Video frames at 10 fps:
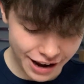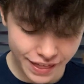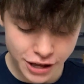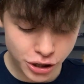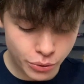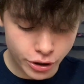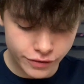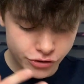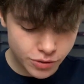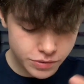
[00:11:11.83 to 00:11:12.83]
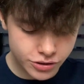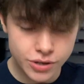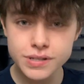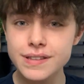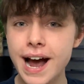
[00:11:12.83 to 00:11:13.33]
And then you could have
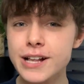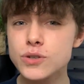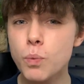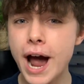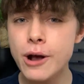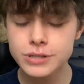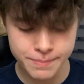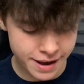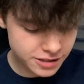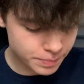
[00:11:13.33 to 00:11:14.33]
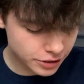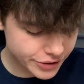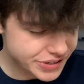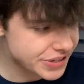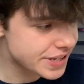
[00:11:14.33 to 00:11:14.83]
substituted that into y equals mx
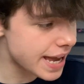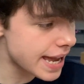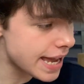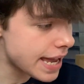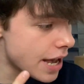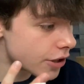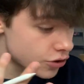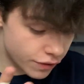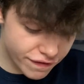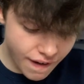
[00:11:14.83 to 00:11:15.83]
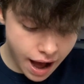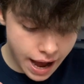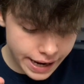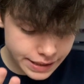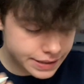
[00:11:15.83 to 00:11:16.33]
plus c to
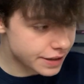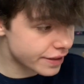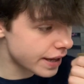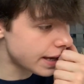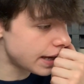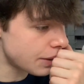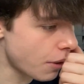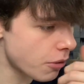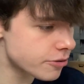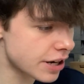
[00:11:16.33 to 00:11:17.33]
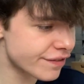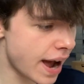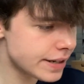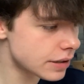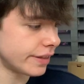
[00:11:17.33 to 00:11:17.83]
find the, what were we trying to
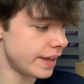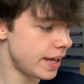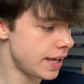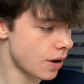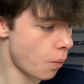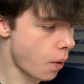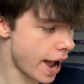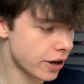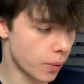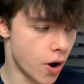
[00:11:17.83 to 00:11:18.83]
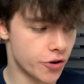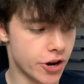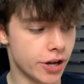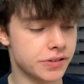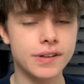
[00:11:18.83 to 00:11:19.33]
find? The y
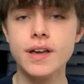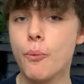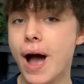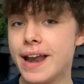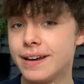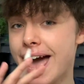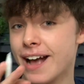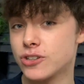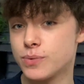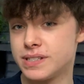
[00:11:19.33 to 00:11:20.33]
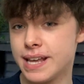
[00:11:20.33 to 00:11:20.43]
coordinate when x was